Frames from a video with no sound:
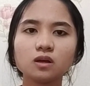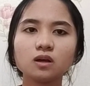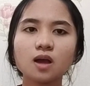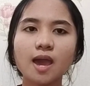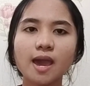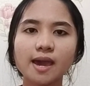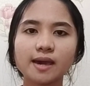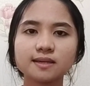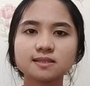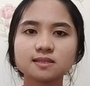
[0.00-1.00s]

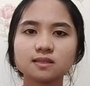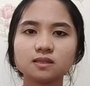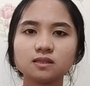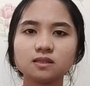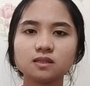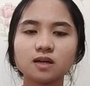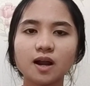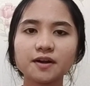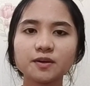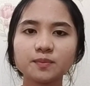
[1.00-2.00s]
has
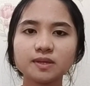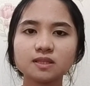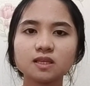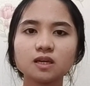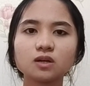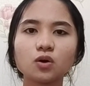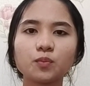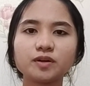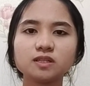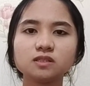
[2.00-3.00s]
arithmetic
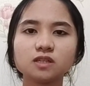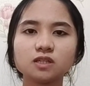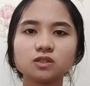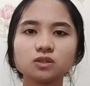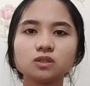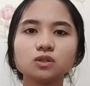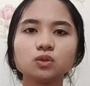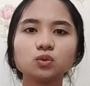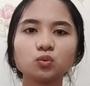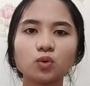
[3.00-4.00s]
operation
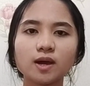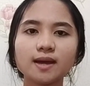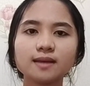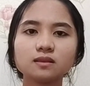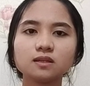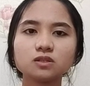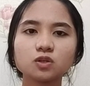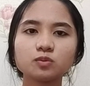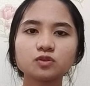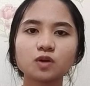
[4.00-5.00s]
to add the
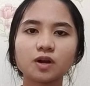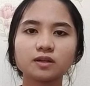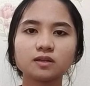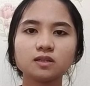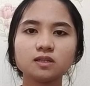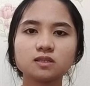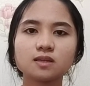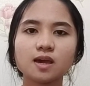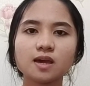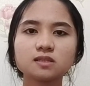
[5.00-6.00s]
subtract. It
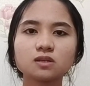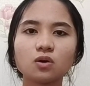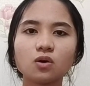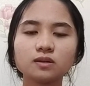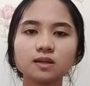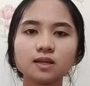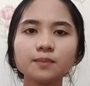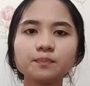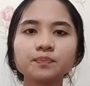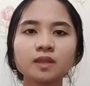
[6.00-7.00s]
has
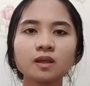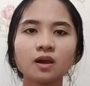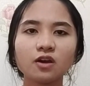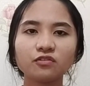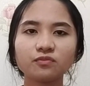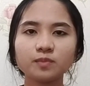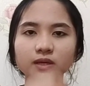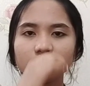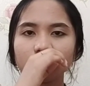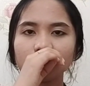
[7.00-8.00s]
only have
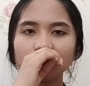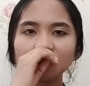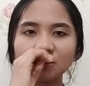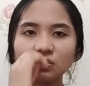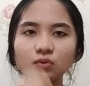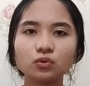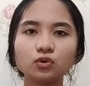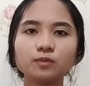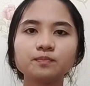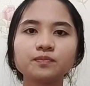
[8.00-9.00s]
been
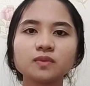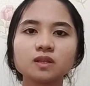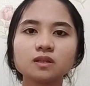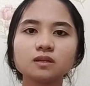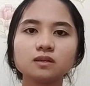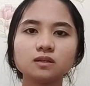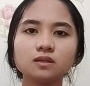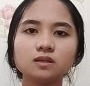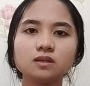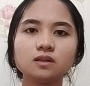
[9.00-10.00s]
to
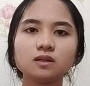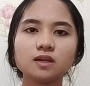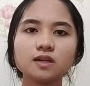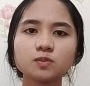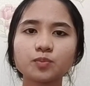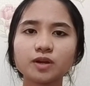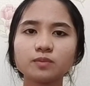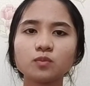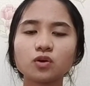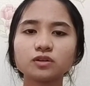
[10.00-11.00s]
express
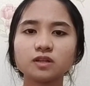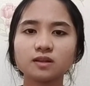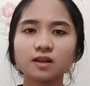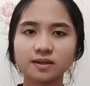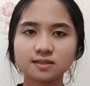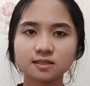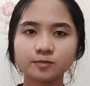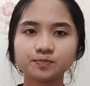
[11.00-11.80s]
more than less.